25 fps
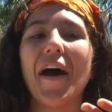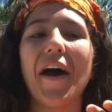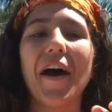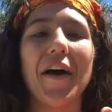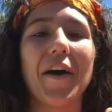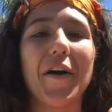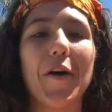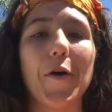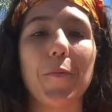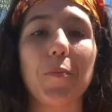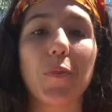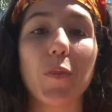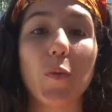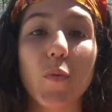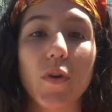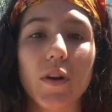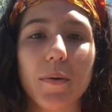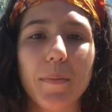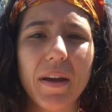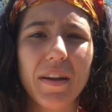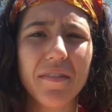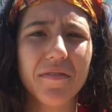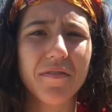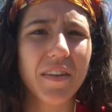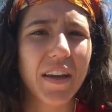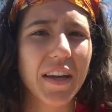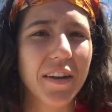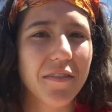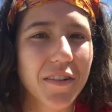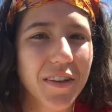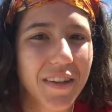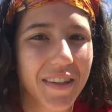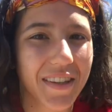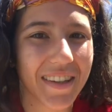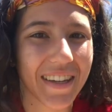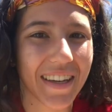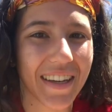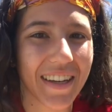One of my
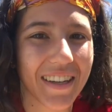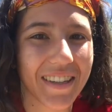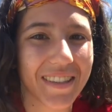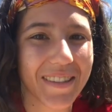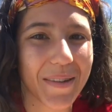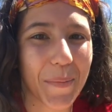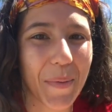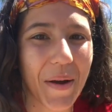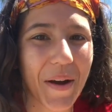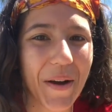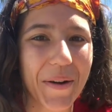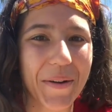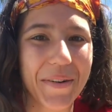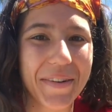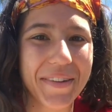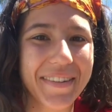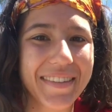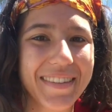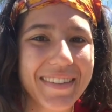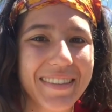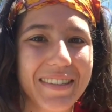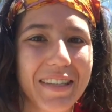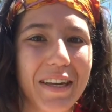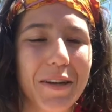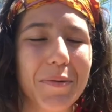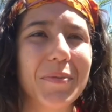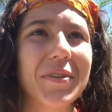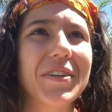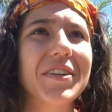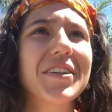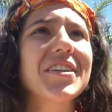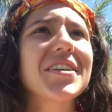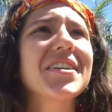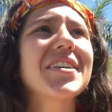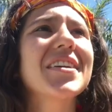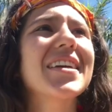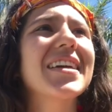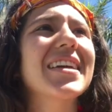favorite things about
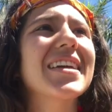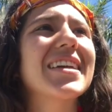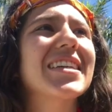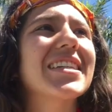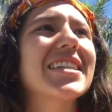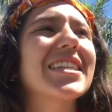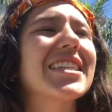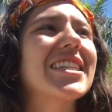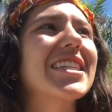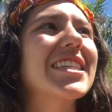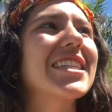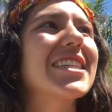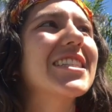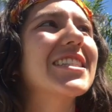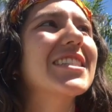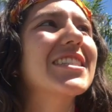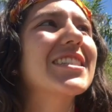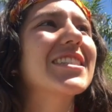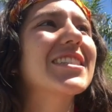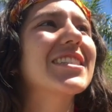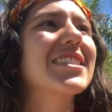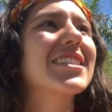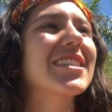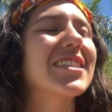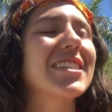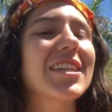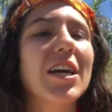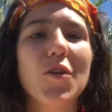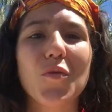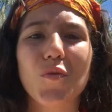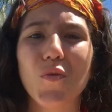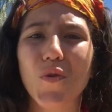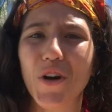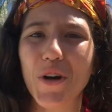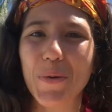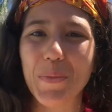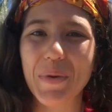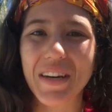summer is just how
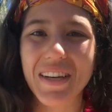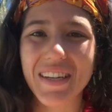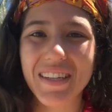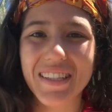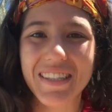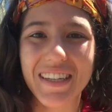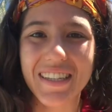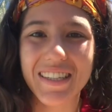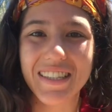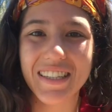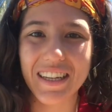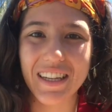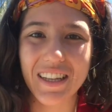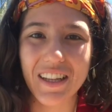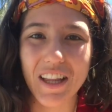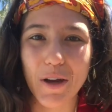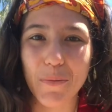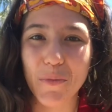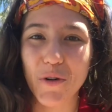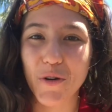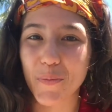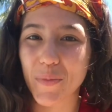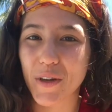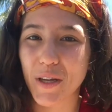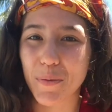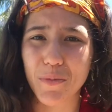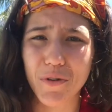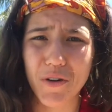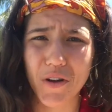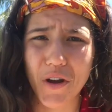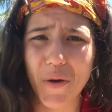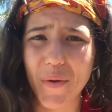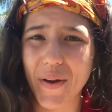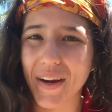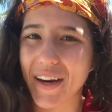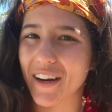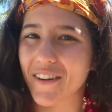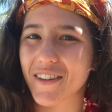warm it is. I see a lot more people
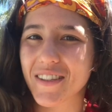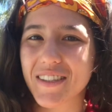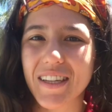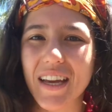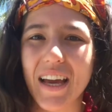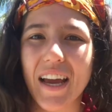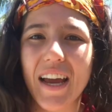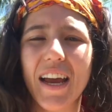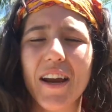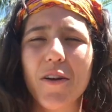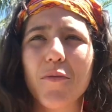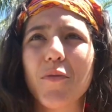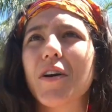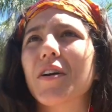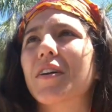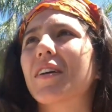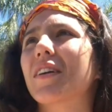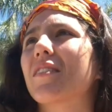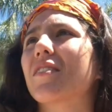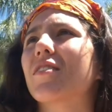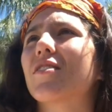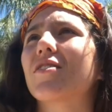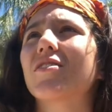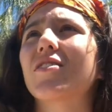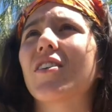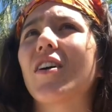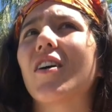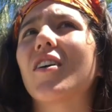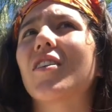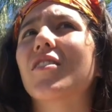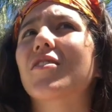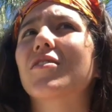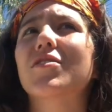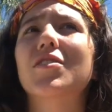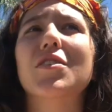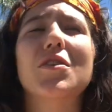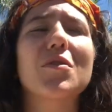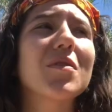going outside, walking their
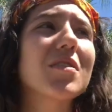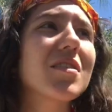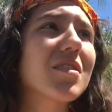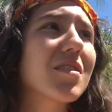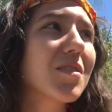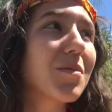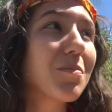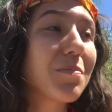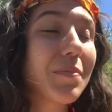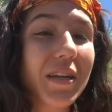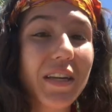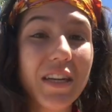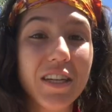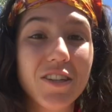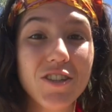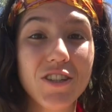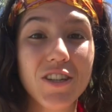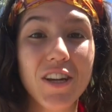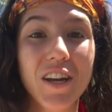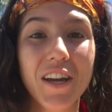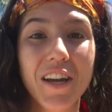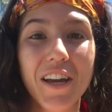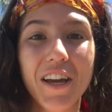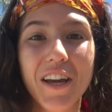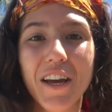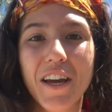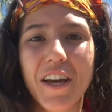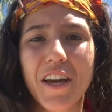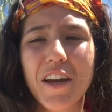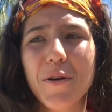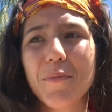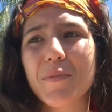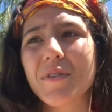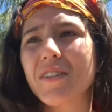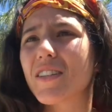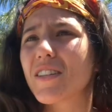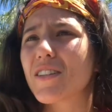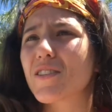dogs, going to the beach,
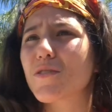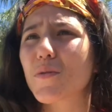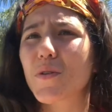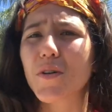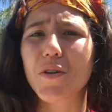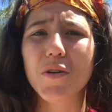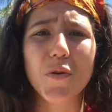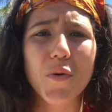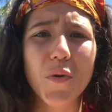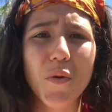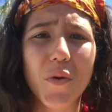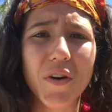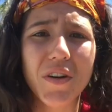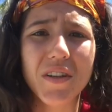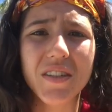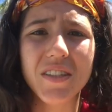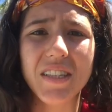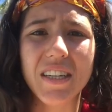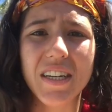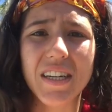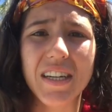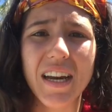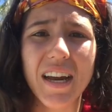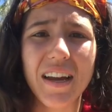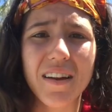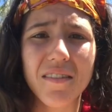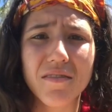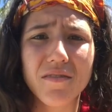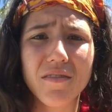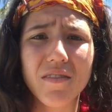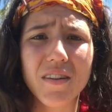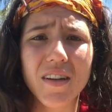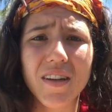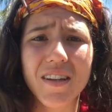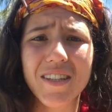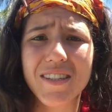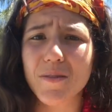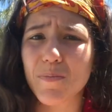but since we're in quarantine, I've
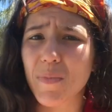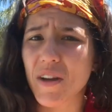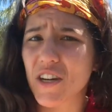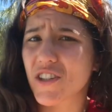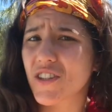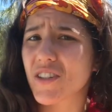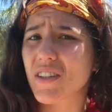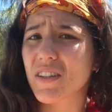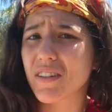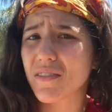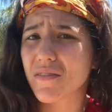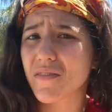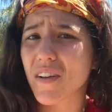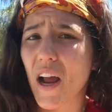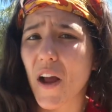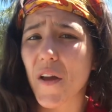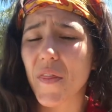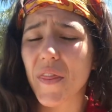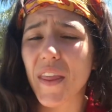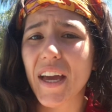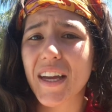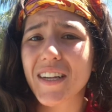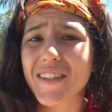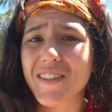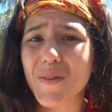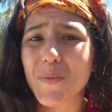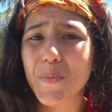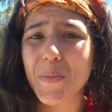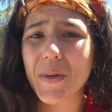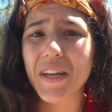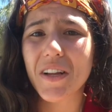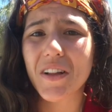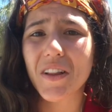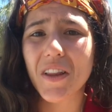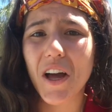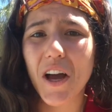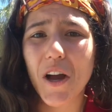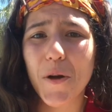especially found that to be
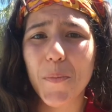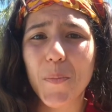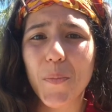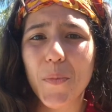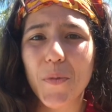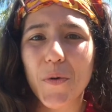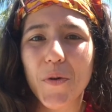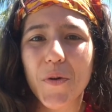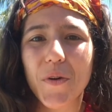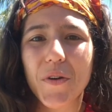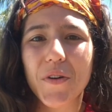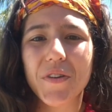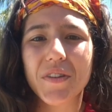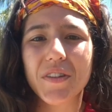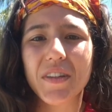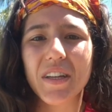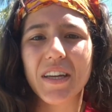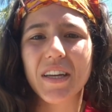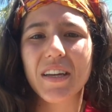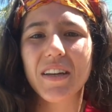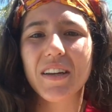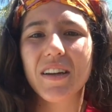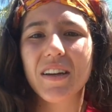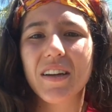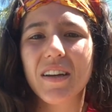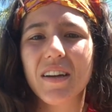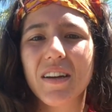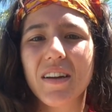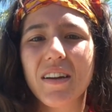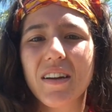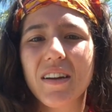a lot more like